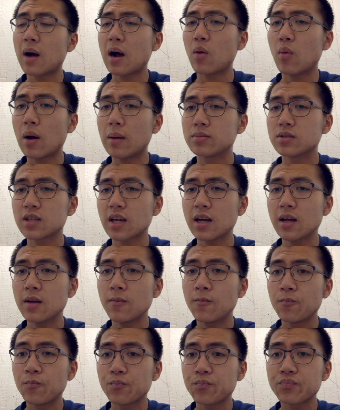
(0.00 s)
website,
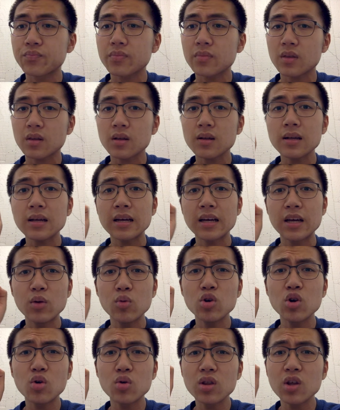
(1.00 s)
it
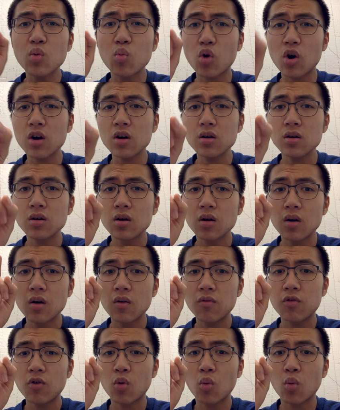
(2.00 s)
would only work for